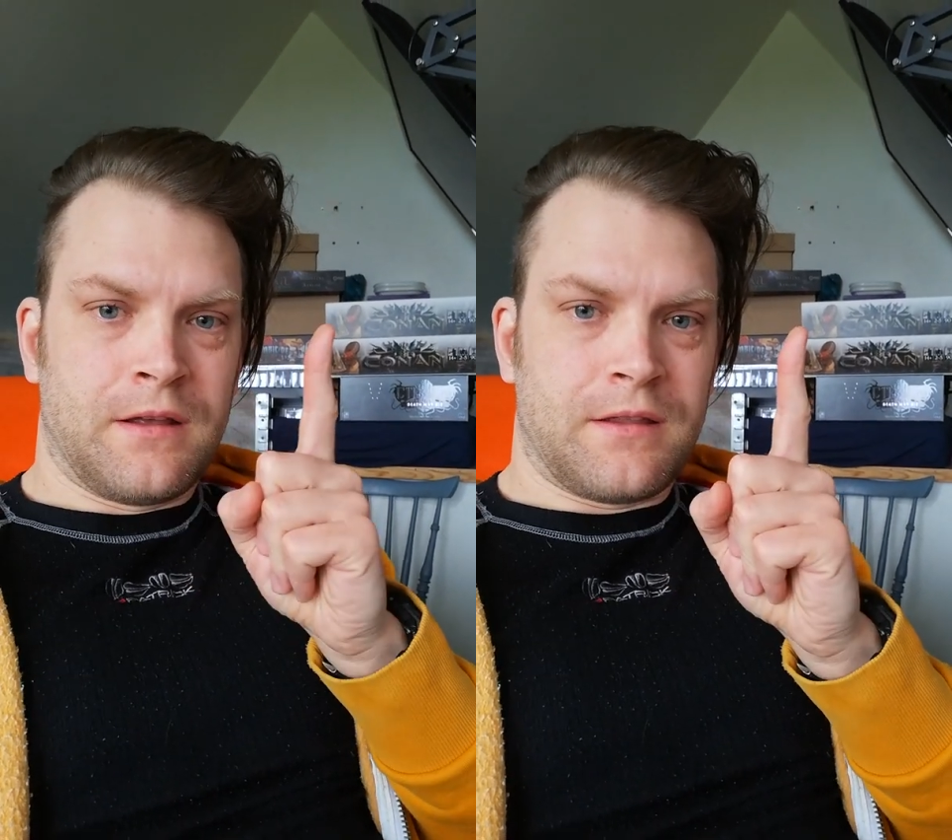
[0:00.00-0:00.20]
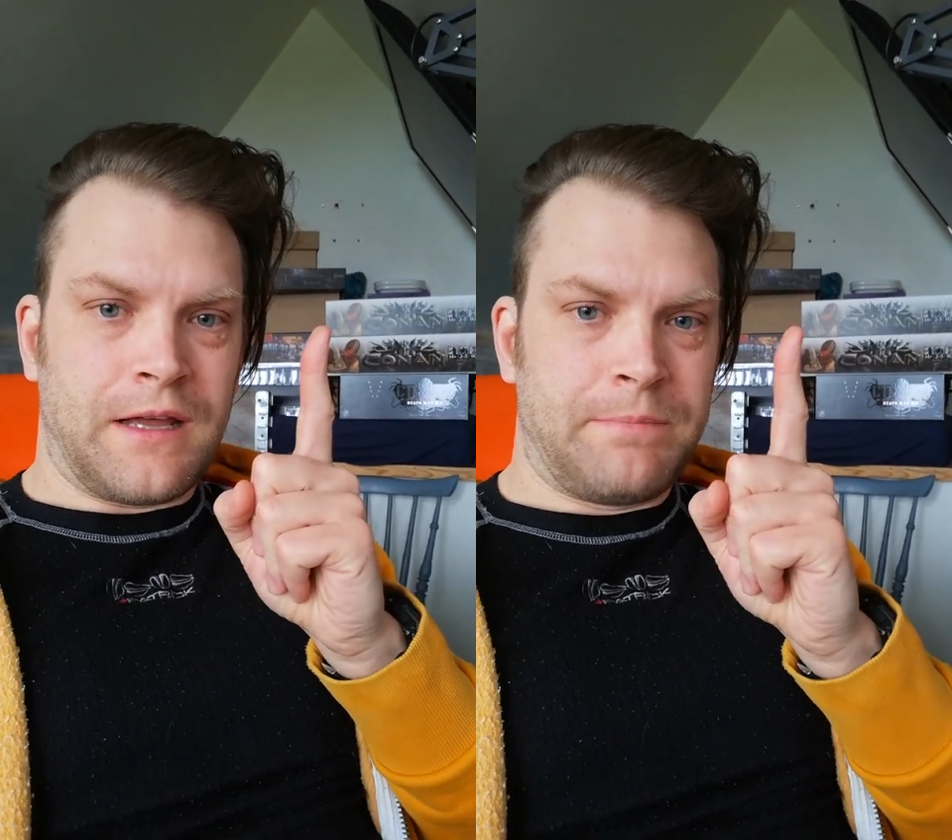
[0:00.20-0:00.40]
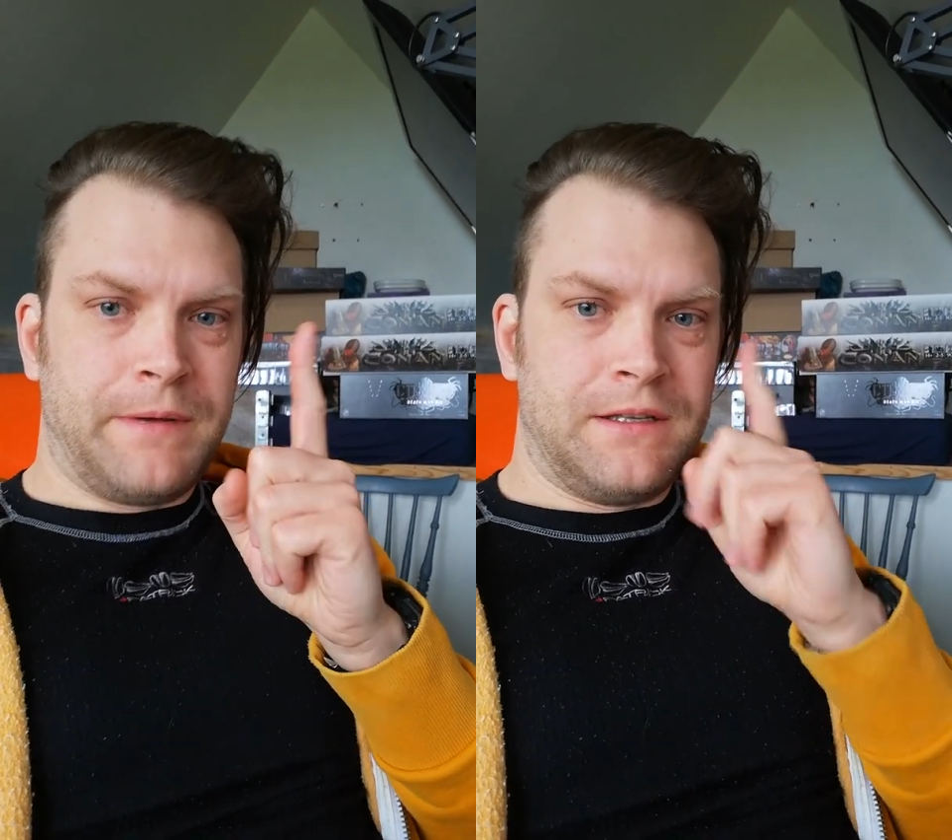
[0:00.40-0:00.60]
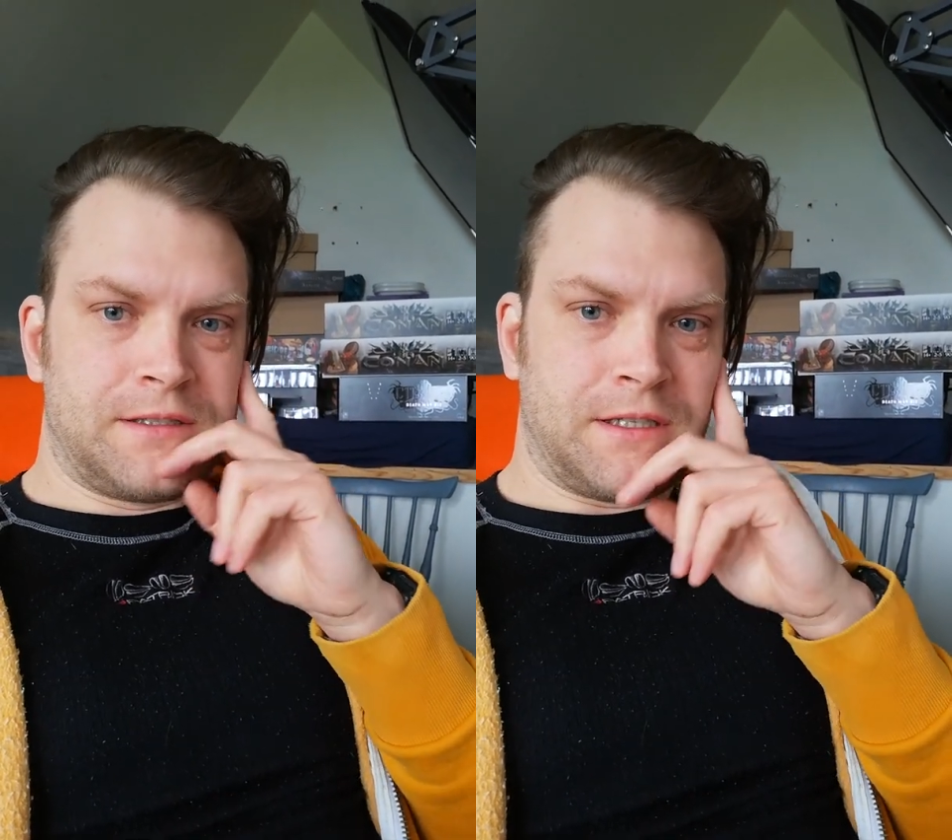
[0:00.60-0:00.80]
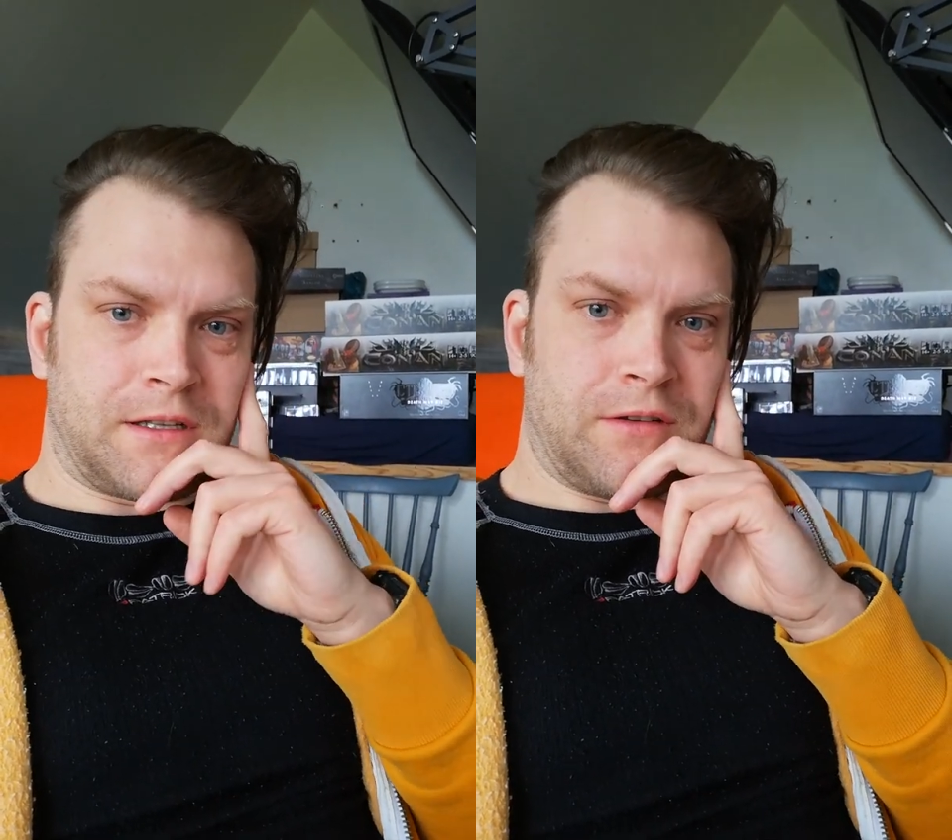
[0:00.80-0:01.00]
That being
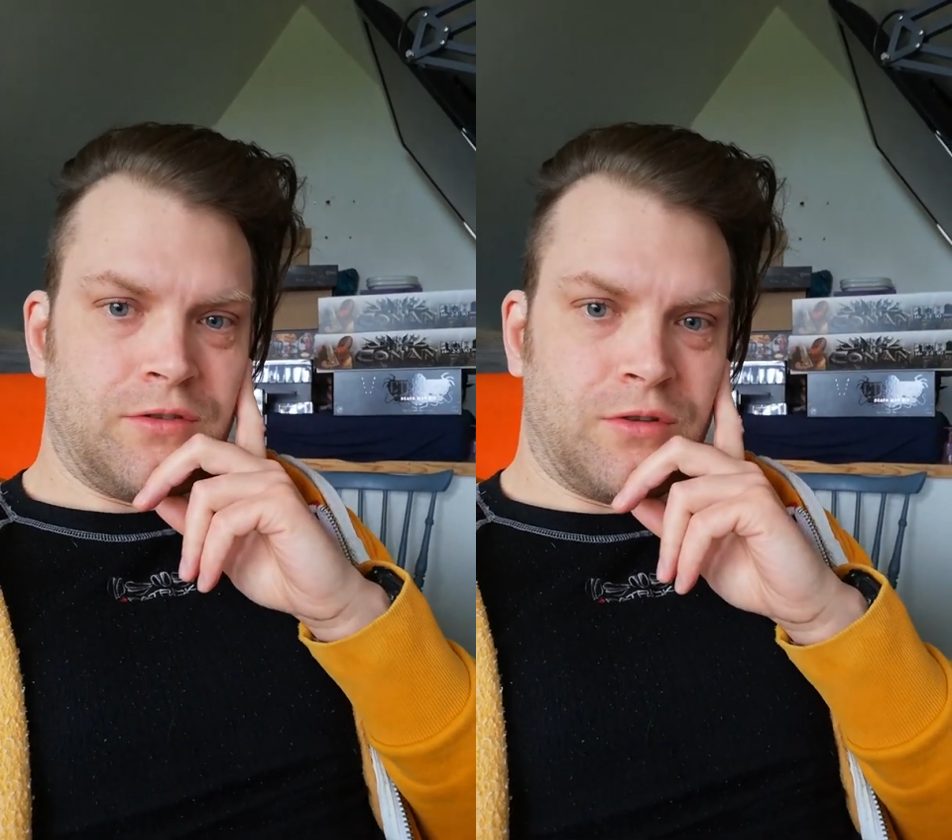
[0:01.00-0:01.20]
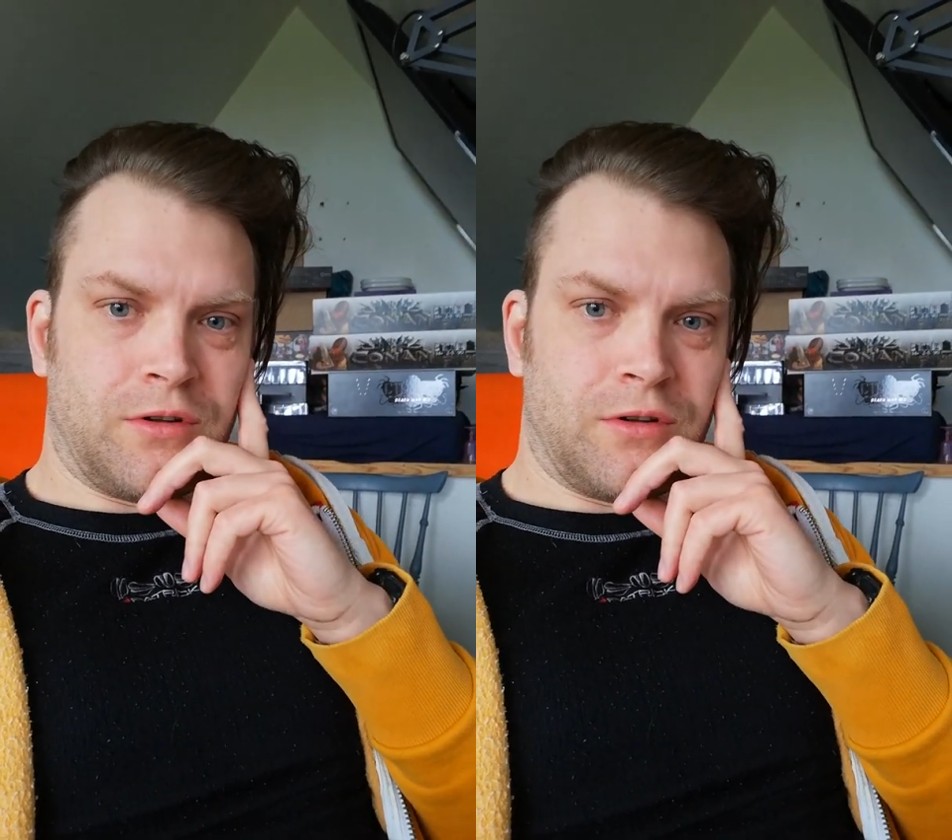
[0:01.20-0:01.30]
said, you're